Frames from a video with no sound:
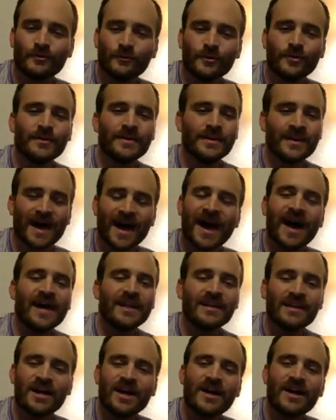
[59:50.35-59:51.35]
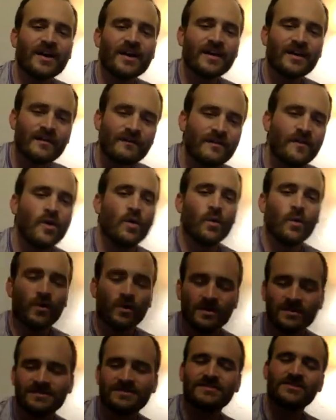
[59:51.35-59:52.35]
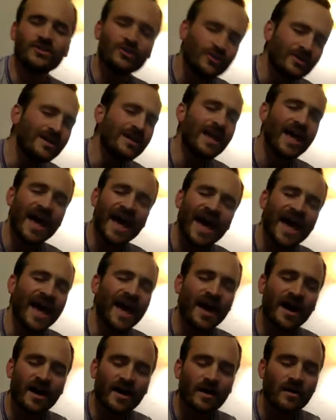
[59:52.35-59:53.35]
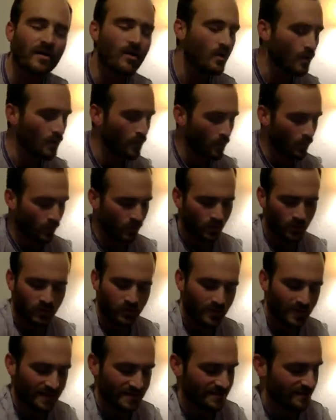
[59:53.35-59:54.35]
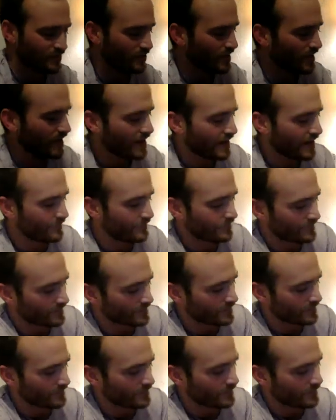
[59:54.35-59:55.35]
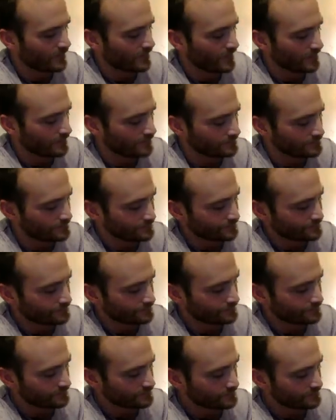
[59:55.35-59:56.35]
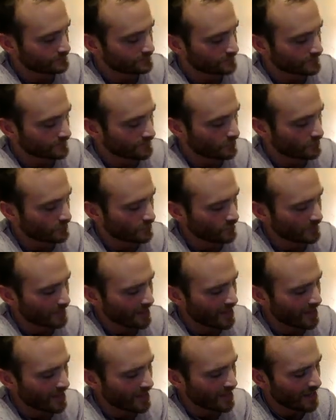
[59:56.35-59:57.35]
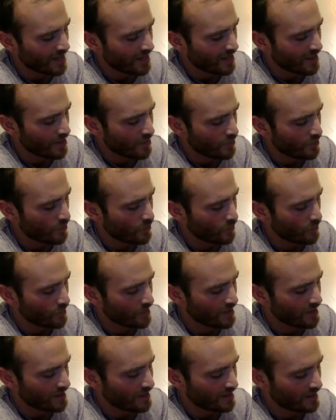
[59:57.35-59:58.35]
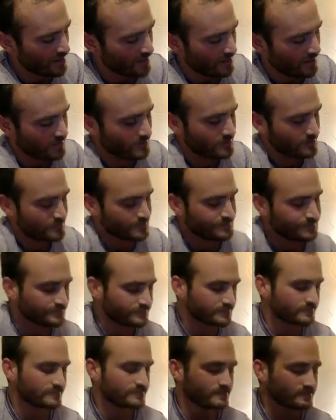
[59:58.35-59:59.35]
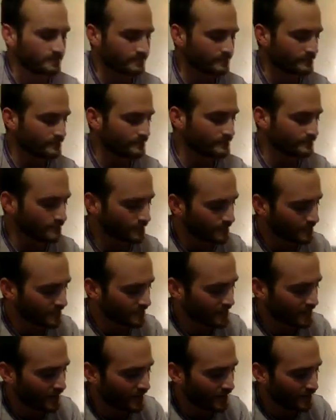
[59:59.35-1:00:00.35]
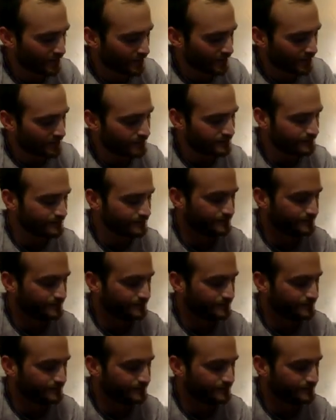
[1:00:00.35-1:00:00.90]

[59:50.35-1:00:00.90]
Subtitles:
Woman I love was doing hair. Woof, that's too high. Sorry, everybody. Do a heroin. Let's try it up here.